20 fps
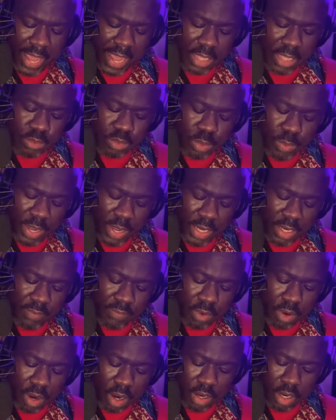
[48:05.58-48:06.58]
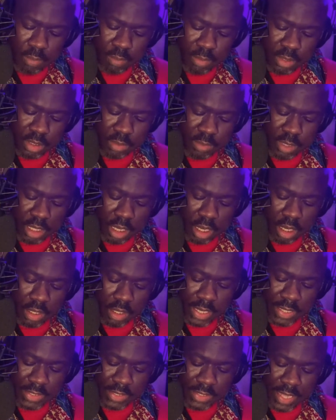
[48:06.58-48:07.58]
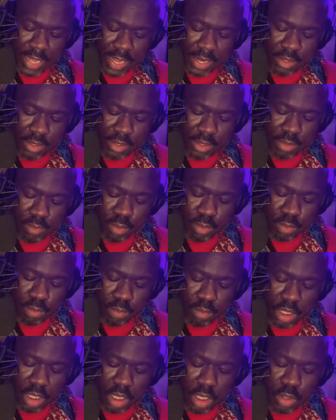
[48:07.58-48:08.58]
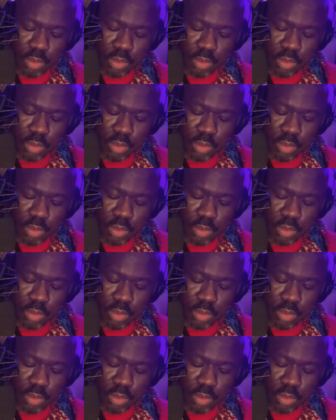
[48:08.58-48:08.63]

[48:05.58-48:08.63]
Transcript: As we waited for our number to be called, I scanned the room,